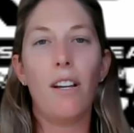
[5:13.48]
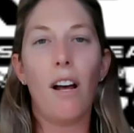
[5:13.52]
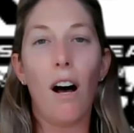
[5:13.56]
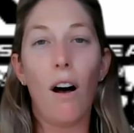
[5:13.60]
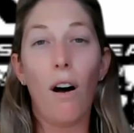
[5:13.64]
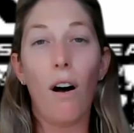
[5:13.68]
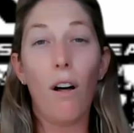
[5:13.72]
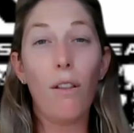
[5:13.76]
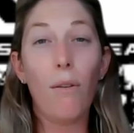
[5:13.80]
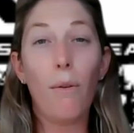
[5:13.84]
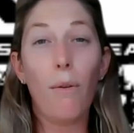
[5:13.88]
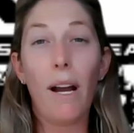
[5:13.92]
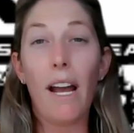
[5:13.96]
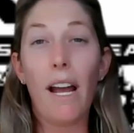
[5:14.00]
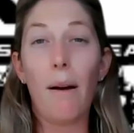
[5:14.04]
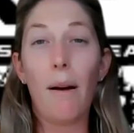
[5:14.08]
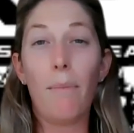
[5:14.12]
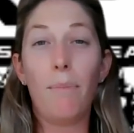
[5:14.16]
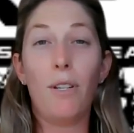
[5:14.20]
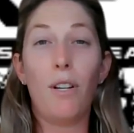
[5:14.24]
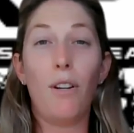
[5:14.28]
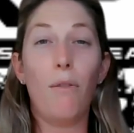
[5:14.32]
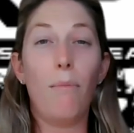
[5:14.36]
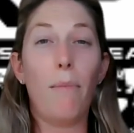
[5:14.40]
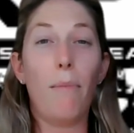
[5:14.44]
all the way up
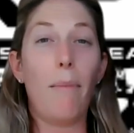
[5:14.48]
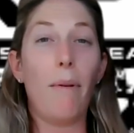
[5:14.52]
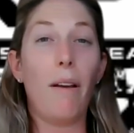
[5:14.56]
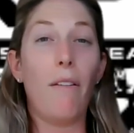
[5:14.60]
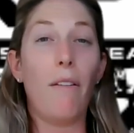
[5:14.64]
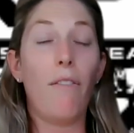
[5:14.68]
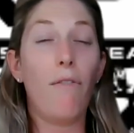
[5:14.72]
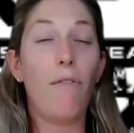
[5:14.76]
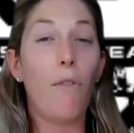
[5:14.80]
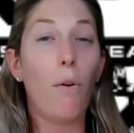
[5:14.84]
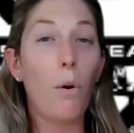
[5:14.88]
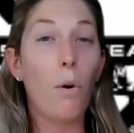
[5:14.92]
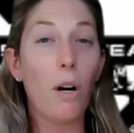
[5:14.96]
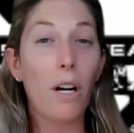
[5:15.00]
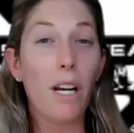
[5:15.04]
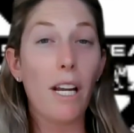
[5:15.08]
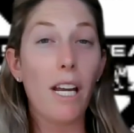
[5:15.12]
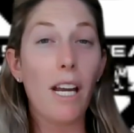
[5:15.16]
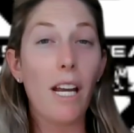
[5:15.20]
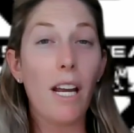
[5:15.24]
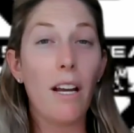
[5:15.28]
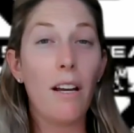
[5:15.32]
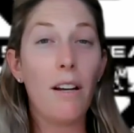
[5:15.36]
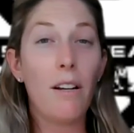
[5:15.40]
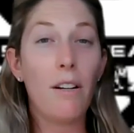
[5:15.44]
to maybe
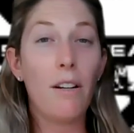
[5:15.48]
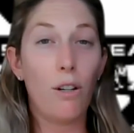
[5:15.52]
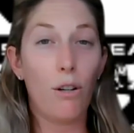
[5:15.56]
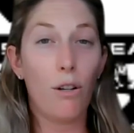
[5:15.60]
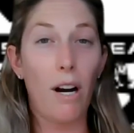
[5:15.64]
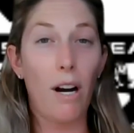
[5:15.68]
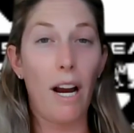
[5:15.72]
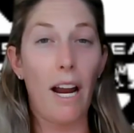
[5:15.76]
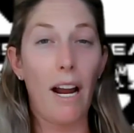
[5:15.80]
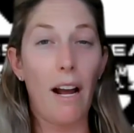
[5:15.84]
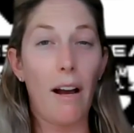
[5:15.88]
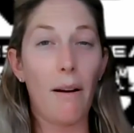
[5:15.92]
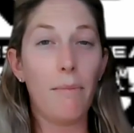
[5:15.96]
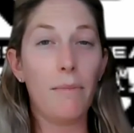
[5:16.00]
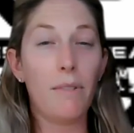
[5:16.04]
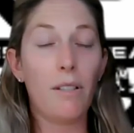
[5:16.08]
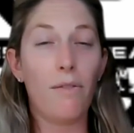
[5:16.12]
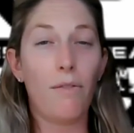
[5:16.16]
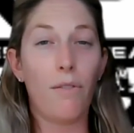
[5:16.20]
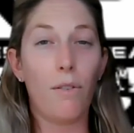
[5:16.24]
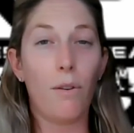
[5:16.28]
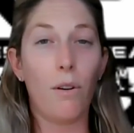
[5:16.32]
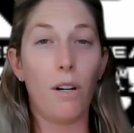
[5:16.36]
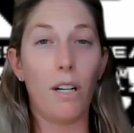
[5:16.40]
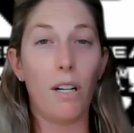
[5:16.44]
40 grams
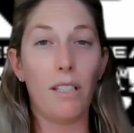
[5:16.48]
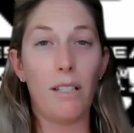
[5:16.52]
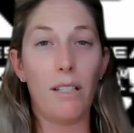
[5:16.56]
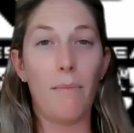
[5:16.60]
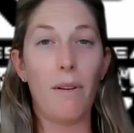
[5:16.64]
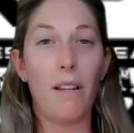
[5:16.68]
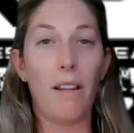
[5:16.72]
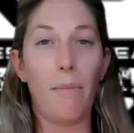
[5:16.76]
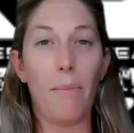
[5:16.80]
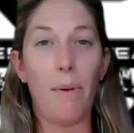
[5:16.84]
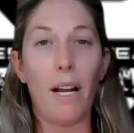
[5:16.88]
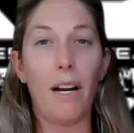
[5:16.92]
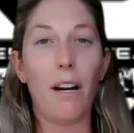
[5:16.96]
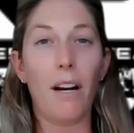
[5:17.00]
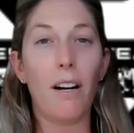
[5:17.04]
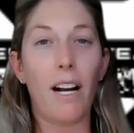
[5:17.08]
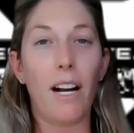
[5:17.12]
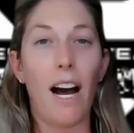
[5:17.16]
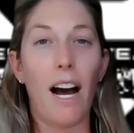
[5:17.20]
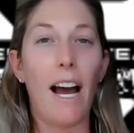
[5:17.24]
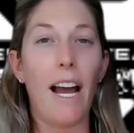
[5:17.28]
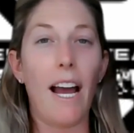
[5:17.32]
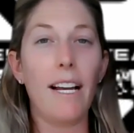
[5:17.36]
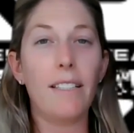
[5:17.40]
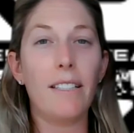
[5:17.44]
for some of the bigger
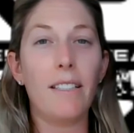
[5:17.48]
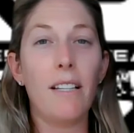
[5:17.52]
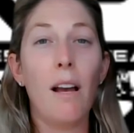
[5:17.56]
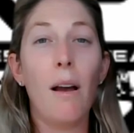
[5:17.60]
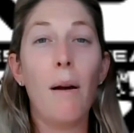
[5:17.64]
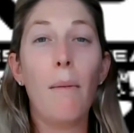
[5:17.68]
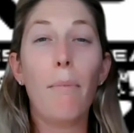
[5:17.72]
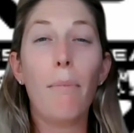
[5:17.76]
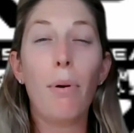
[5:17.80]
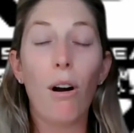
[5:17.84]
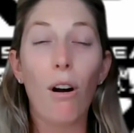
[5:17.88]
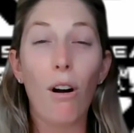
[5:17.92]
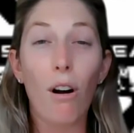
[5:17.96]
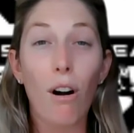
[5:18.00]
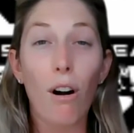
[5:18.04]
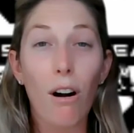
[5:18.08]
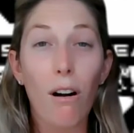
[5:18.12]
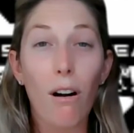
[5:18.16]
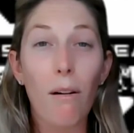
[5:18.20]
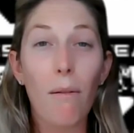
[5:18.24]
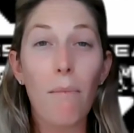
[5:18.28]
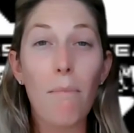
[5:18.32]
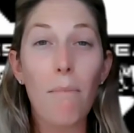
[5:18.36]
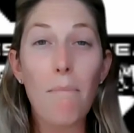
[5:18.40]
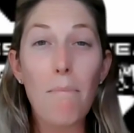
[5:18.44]
guys
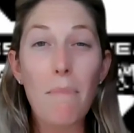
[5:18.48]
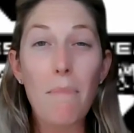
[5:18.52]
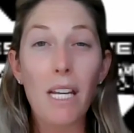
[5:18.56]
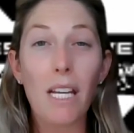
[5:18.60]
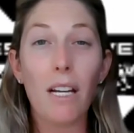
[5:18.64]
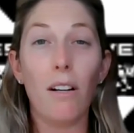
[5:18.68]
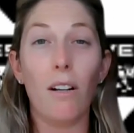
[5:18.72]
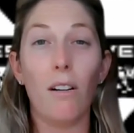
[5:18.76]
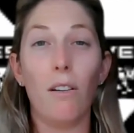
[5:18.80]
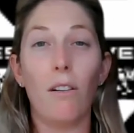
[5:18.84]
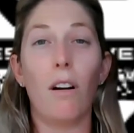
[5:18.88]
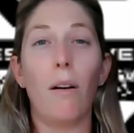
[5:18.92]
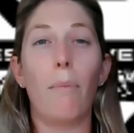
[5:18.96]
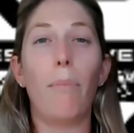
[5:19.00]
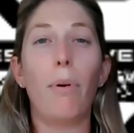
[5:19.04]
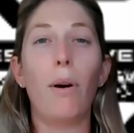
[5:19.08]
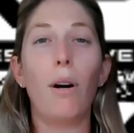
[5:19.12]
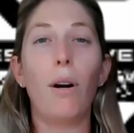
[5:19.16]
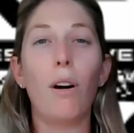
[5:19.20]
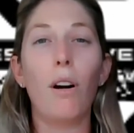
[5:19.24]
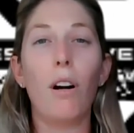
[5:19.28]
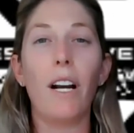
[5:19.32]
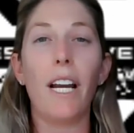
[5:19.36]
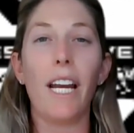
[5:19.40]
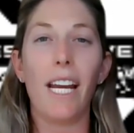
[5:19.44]
per meal or
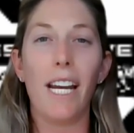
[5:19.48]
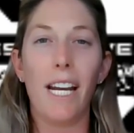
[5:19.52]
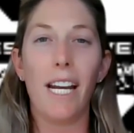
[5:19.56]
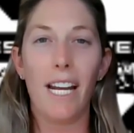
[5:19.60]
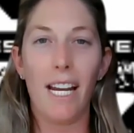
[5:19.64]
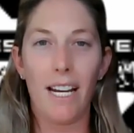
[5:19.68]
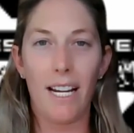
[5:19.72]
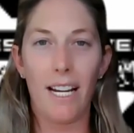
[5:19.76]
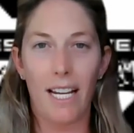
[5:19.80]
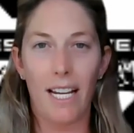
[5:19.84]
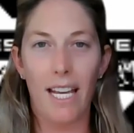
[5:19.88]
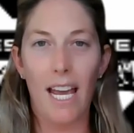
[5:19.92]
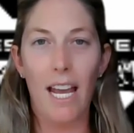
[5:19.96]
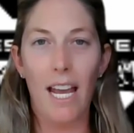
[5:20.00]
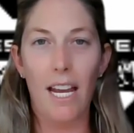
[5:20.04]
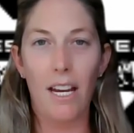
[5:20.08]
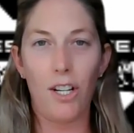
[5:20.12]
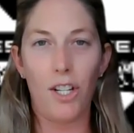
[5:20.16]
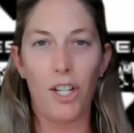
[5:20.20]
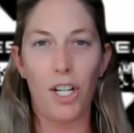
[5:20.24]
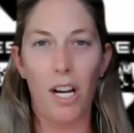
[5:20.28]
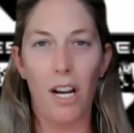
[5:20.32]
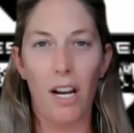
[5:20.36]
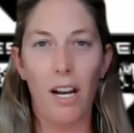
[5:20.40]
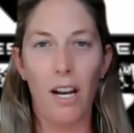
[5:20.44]
per eating
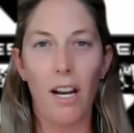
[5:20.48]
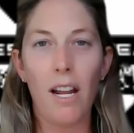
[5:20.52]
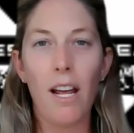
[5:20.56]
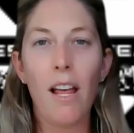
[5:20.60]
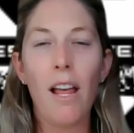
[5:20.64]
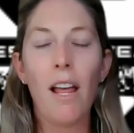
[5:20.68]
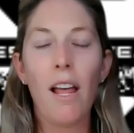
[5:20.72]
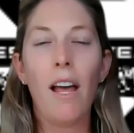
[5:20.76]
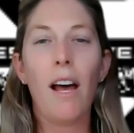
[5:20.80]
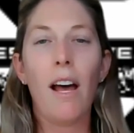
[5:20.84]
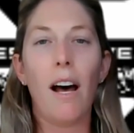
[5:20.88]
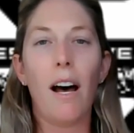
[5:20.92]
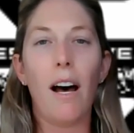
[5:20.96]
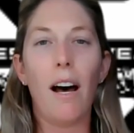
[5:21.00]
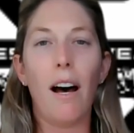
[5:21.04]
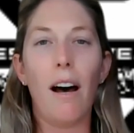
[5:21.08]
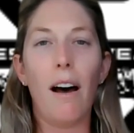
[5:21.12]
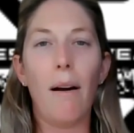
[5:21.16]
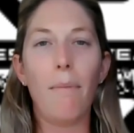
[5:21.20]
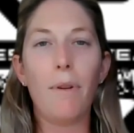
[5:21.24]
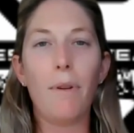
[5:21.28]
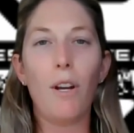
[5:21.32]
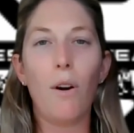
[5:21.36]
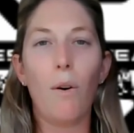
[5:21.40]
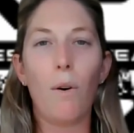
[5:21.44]
occasion.
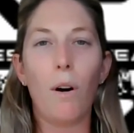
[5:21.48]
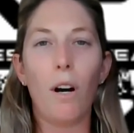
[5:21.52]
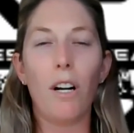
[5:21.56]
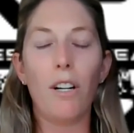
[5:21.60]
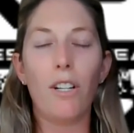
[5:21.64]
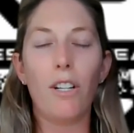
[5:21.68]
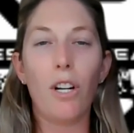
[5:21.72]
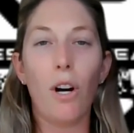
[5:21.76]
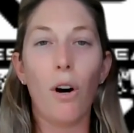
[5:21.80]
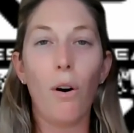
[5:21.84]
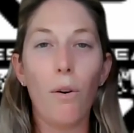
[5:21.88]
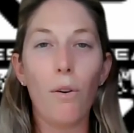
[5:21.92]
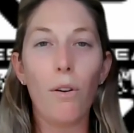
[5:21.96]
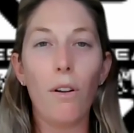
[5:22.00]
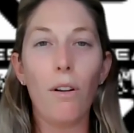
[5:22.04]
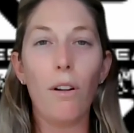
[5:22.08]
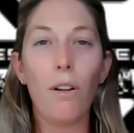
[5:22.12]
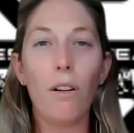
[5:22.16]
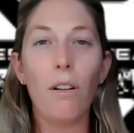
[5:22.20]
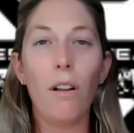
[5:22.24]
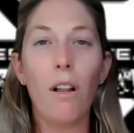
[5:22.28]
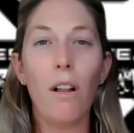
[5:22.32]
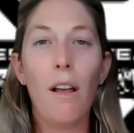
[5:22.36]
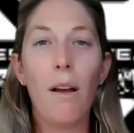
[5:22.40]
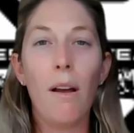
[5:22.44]
Your
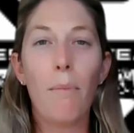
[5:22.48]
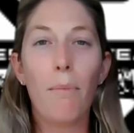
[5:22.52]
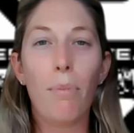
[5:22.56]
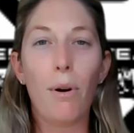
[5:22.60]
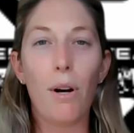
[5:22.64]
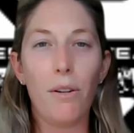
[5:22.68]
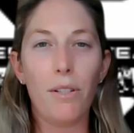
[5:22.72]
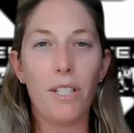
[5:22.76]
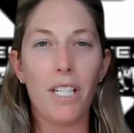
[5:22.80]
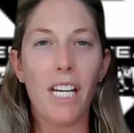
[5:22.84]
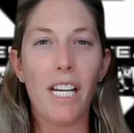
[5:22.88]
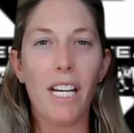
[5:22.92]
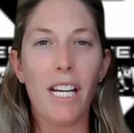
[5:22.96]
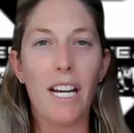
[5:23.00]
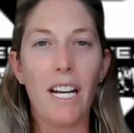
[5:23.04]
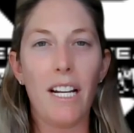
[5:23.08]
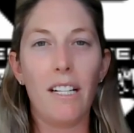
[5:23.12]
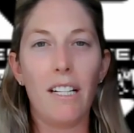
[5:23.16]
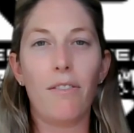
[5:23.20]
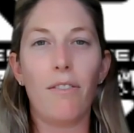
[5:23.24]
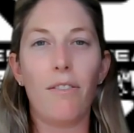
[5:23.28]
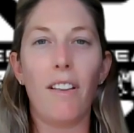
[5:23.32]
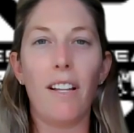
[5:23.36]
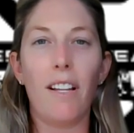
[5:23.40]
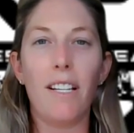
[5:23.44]
total protein
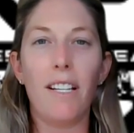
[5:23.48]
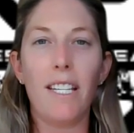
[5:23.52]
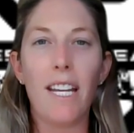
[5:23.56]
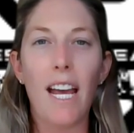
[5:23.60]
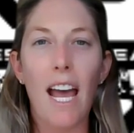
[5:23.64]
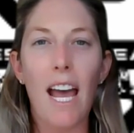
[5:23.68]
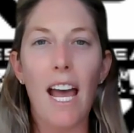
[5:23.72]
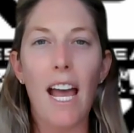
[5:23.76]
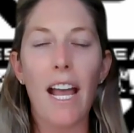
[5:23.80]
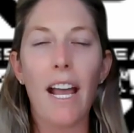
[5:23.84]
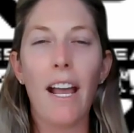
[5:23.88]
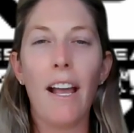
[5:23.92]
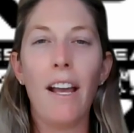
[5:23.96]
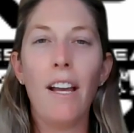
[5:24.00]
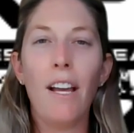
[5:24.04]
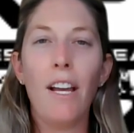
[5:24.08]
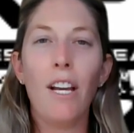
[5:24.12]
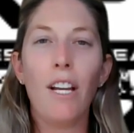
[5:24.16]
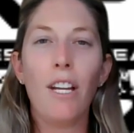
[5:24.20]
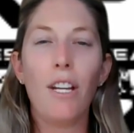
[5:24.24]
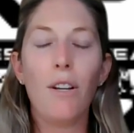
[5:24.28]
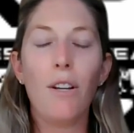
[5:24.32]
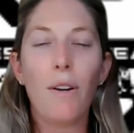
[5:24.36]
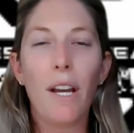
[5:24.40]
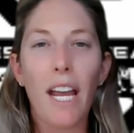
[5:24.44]
needs for the day,
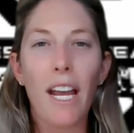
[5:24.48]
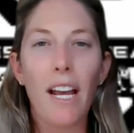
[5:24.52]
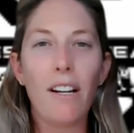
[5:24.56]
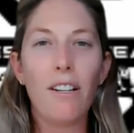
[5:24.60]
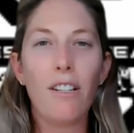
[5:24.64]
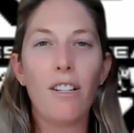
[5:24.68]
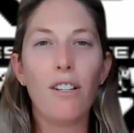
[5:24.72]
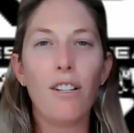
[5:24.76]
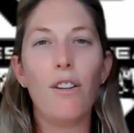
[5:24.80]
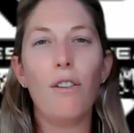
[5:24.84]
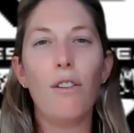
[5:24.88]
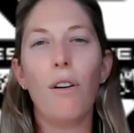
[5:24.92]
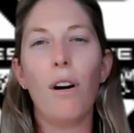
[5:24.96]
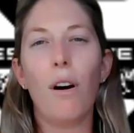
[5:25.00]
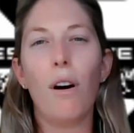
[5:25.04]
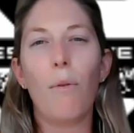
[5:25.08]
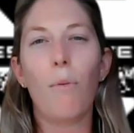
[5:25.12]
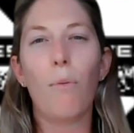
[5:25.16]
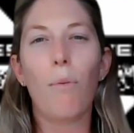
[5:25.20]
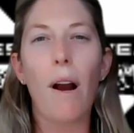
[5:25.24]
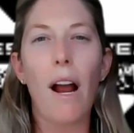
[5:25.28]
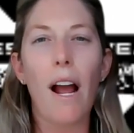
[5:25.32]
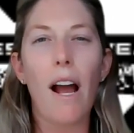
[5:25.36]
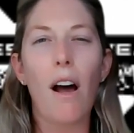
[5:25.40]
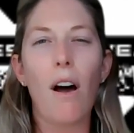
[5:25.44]
you can do
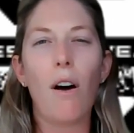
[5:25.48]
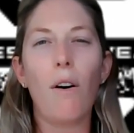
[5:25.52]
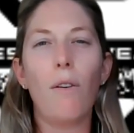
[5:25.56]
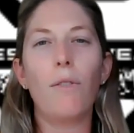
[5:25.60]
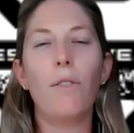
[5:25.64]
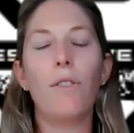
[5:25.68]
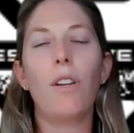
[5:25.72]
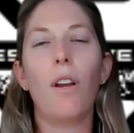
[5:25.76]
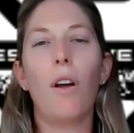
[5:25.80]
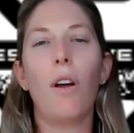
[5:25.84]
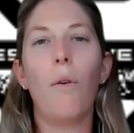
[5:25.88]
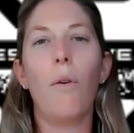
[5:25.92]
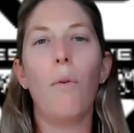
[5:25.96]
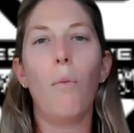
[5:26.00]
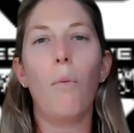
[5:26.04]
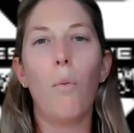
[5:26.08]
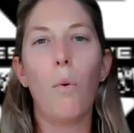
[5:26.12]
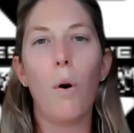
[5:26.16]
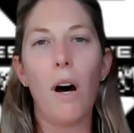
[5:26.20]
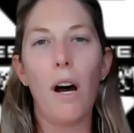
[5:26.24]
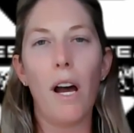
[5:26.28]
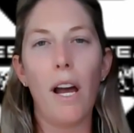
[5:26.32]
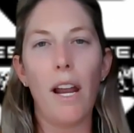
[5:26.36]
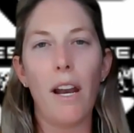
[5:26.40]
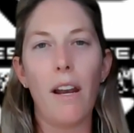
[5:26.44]
around
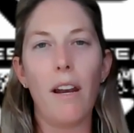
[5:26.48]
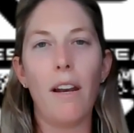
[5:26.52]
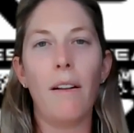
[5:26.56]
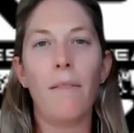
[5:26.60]
1